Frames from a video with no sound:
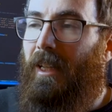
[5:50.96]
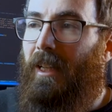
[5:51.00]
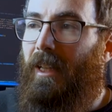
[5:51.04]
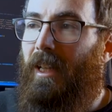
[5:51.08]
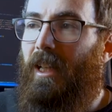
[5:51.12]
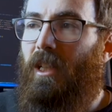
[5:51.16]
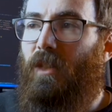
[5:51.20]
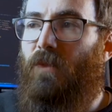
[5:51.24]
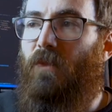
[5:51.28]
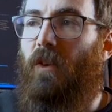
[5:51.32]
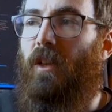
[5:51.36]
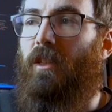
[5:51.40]

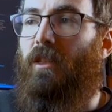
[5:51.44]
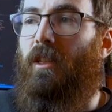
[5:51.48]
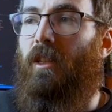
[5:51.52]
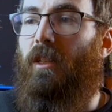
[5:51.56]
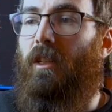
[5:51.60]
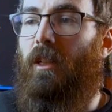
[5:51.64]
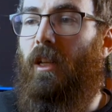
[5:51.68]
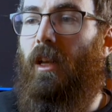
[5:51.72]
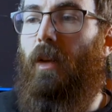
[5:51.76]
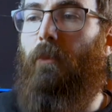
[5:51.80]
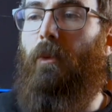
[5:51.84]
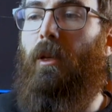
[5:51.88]
let's face
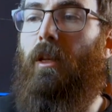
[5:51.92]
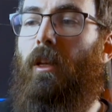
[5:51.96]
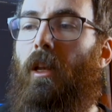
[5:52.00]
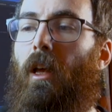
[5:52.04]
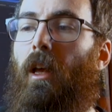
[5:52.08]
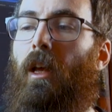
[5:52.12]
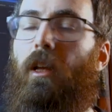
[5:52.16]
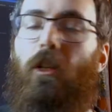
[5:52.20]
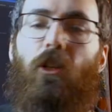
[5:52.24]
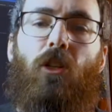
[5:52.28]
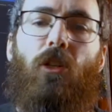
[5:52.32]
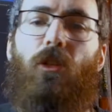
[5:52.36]
it, I mean,
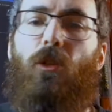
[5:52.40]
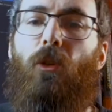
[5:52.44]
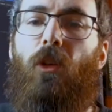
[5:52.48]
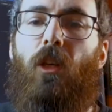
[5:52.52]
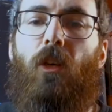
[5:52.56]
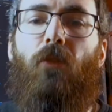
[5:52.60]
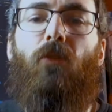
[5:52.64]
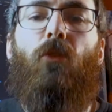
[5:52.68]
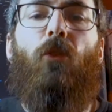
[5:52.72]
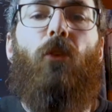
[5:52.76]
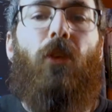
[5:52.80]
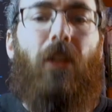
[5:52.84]
just to
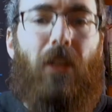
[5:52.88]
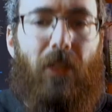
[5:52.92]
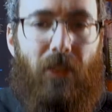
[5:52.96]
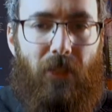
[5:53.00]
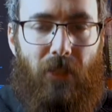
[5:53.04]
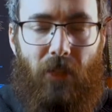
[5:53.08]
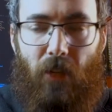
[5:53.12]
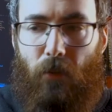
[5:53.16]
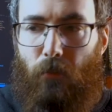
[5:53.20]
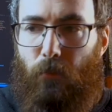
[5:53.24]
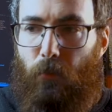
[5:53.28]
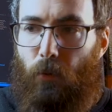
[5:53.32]
give you an
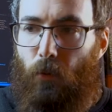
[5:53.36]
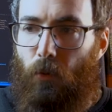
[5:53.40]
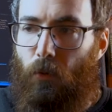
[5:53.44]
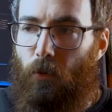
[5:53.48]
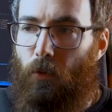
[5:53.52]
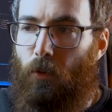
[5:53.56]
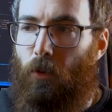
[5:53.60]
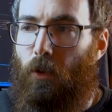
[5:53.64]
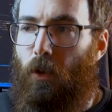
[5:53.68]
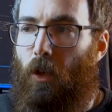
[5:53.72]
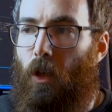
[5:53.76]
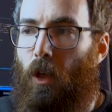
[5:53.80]
example,
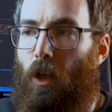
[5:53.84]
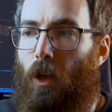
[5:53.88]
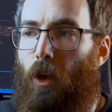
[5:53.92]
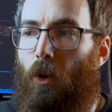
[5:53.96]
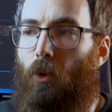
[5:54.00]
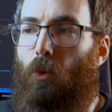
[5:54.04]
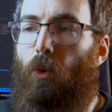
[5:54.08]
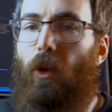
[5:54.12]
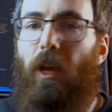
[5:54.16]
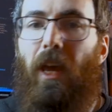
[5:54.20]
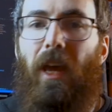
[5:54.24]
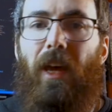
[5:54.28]

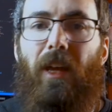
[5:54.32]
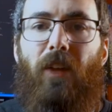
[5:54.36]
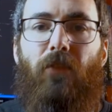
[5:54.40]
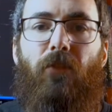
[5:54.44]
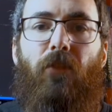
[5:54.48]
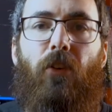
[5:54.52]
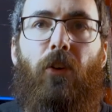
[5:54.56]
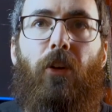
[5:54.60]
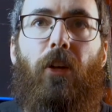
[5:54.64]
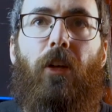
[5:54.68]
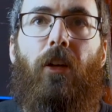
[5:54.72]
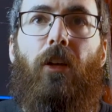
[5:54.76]
we had a
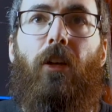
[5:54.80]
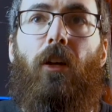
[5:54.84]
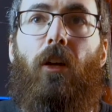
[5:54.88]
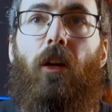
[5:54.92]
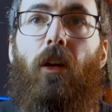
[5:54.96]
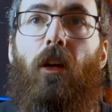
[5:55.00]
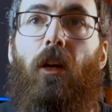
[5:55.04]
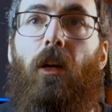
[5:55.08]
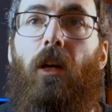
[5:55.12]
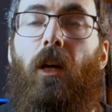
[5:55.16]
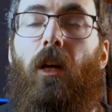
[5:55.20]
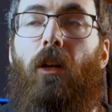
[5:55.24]
very
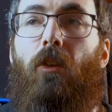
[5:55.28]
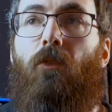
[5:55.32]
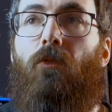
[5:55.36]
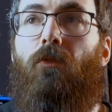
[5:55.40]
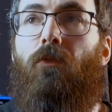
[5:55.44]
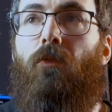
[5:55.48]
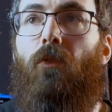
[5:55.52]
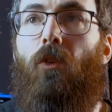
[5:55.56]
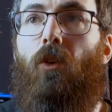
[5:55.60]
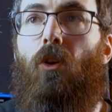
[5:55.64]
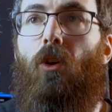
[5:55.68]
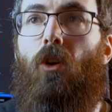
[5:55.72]
kind of
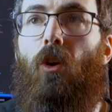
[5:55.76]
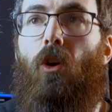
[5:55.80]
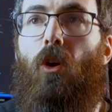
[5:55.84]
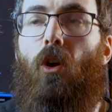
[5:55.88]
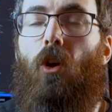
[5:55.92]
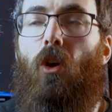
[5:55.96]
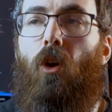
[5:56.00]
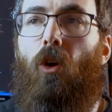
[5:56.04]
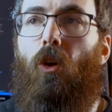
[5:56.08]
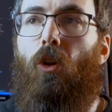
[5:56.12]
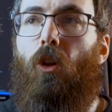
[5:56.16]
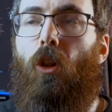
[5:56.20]

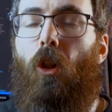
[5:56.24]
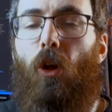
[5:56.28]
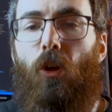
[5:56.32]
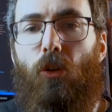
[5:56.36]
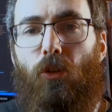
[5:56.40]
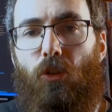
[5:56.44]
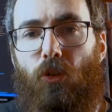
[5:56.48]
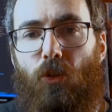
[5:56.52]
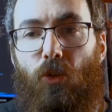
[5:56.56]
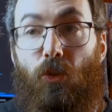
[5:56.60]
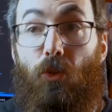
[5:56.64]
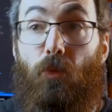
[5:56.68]

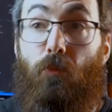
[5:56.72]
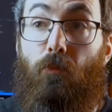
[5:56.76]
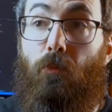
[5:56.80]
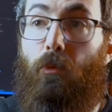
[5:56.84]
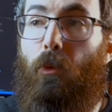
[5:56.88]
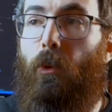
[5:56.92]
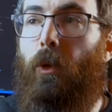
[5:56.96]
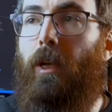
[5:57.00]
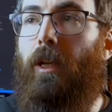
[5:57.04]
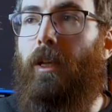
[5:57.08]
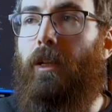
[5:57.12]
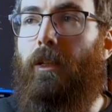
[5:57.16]
long
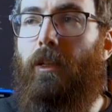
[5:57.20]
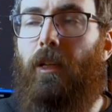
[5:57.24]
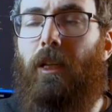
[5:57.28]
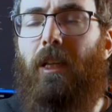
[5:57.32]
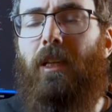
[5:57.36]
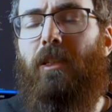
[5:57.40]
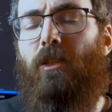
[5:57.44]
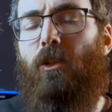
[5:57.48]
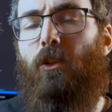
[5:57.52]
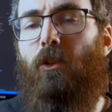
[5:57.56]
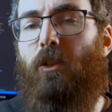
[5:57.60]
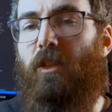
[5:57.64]
sprint,
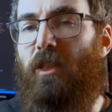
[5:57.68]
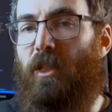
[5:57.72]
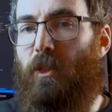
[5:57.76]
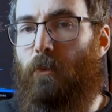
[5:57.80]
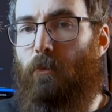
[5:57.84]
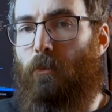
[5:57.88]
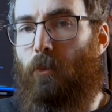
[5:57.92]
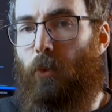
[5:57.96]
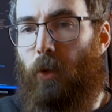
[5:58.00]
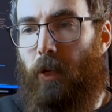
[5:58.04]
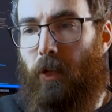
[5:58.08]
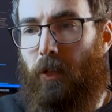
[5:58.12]
let's call it
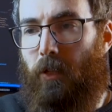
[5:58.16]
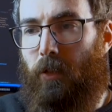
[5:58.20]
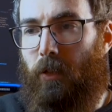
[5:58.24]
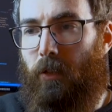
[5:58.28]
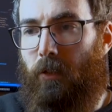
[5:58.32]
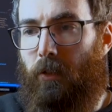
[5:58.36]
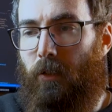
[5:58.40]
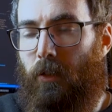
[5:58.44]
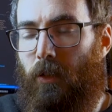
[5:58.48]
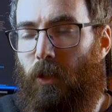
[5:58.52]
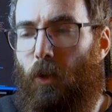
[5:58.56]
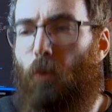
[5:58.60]
sprint.
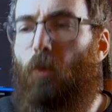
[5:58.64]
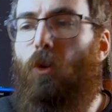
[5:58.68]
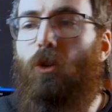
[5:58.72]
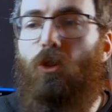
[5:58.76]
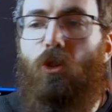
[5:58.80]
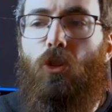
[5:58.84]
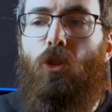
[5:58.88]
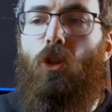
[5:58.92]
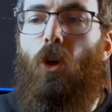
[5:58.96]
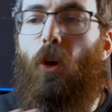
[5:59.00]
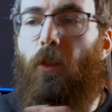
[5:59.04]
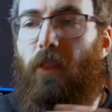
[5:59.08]
There was
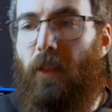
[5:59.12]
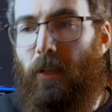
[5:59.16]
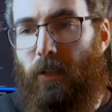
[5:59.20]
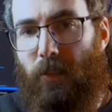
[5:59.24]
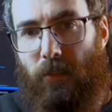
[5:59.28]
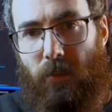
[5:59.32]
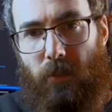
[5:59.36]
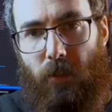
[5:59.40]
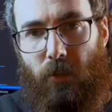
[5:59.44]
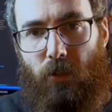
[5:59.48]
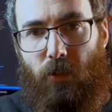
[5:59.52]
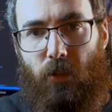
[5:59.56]
nothing
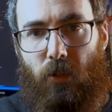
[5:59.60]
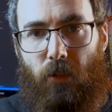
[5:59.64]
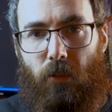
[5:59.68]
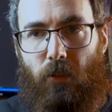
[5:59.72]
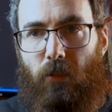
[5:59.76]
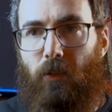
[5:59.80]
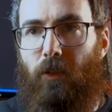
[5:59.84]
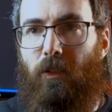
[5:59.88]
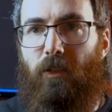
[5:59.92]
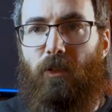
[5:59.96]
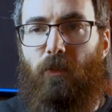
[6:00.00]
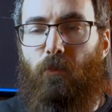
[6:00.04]
such
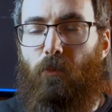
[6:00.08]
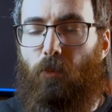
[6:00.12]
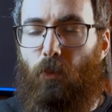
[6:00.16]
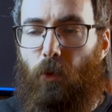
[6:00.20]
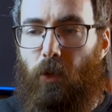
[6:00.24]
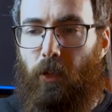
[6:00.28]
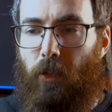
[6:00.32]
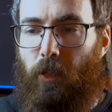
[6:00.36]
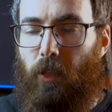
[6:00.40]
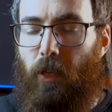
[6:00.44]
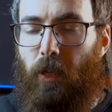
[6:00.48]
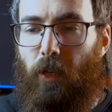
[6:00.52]
a
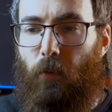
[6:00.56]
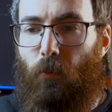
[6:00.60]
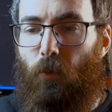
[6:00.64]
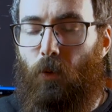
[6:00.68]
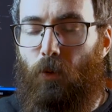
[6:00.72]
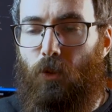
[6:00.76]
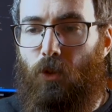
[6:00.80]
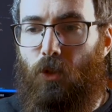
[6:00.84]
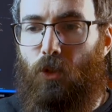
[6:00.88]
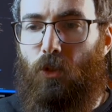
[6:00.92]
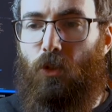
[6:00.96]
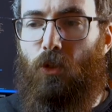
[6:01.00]
sprint. It
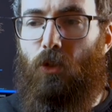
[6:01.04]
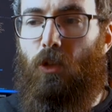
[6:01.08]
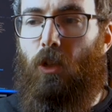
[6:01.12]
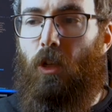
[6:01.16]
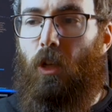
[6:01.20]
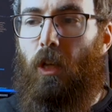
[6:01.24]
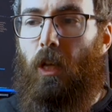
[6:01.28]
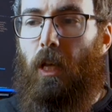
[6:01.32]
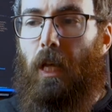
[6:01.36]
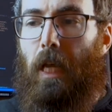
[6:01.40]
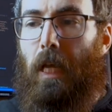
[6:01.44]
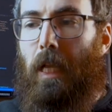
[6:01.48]
wasn't
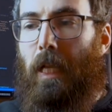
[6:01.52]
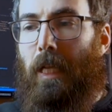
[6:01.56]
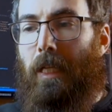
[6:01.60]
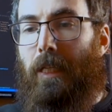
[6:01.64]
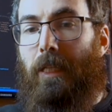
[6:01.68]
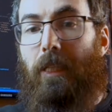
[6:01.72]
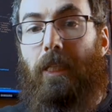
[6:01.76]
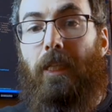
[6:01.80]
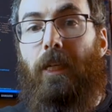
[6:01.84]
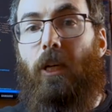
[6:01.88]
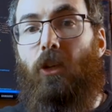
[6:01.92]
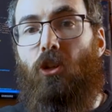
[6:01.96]

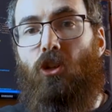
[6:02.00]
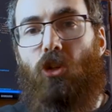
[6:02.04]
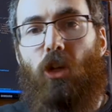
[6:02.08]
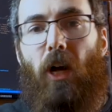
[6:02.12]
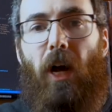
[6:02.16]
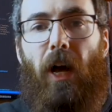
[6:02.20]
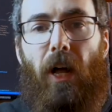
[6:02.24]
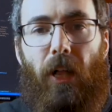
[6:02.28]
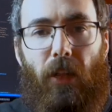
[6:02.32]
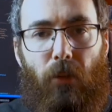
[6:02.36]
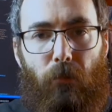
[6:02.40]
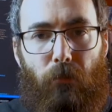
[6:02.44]
like the
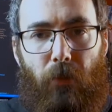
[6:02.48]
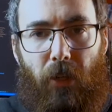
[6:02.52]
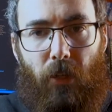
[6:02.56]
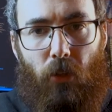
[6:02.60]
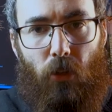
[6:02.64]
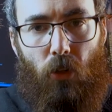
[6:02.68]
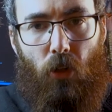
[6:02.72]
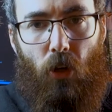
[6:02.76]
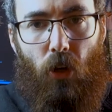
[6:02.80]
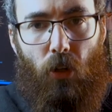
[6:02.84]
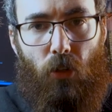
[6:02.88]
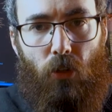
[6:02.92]
agile
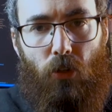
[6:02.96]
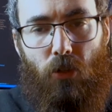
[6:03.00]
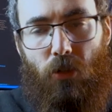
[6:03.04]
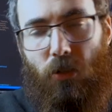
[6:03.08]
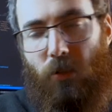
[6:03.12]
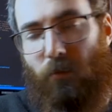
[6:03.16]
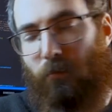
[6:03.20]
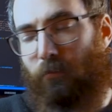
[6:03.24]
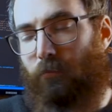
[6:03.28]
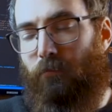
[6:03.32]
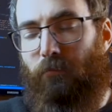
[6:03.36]
methodology.